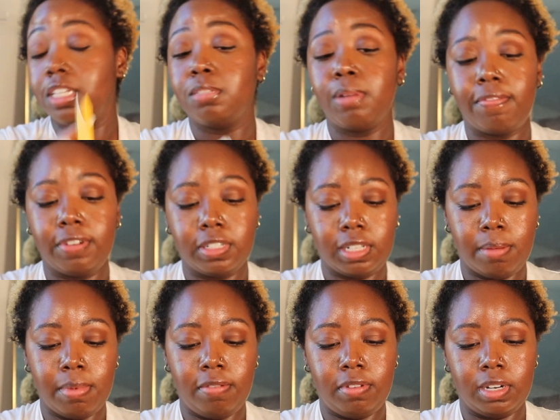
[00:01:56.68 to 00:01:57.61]
This is my first
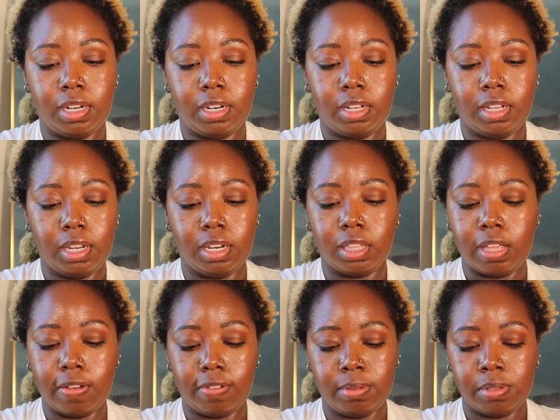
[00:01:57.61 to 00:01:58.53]
time ever getting
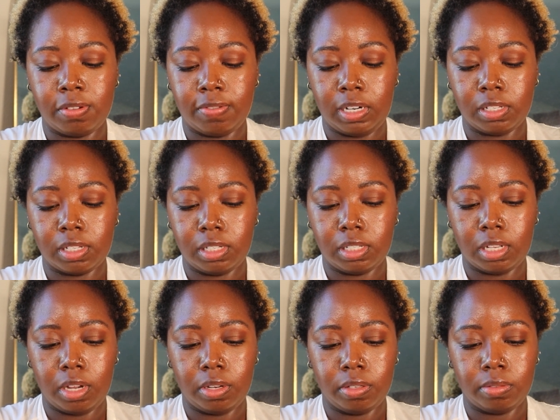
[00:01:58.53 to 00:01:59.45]
anything from Swarovski.
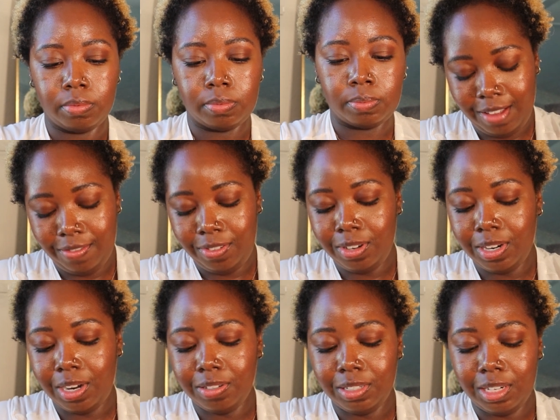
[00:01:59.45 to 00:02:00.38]
So if you
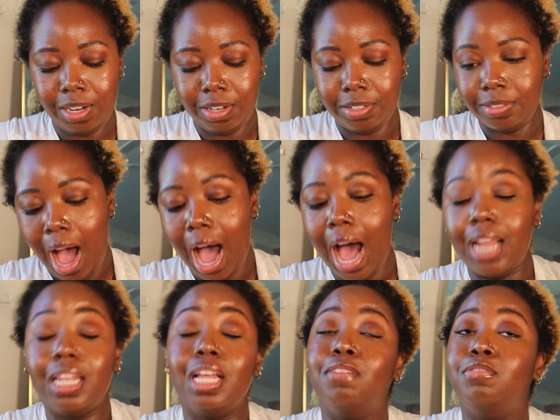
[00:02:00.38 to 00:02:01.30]
don't know, I
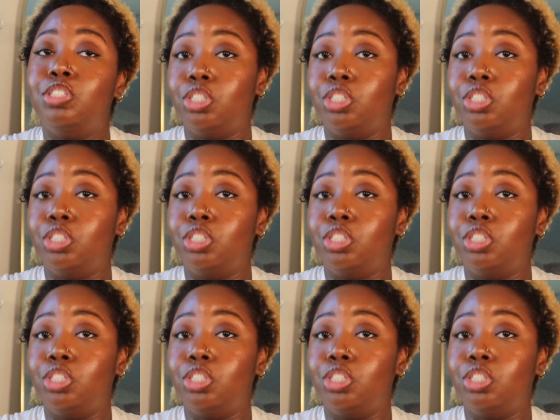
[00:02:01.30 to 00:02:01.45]
love